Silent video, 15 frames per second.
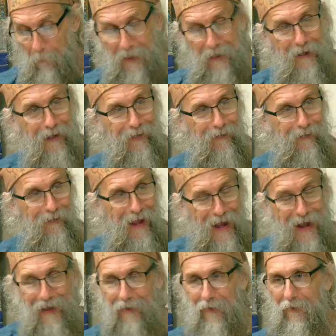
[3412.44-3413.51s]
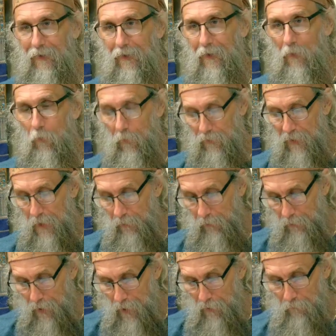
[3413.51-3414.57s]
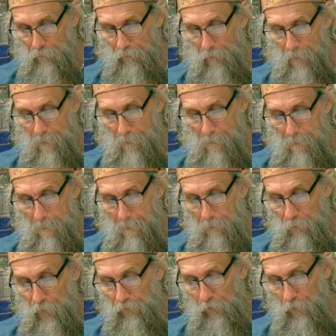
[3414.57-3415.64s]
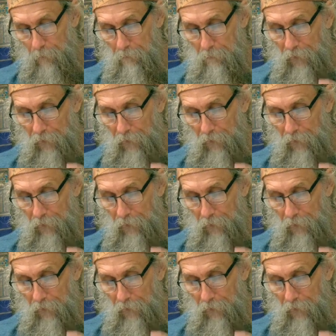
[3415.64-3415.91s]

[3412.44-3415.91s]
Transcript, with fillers: be a lack without love. The term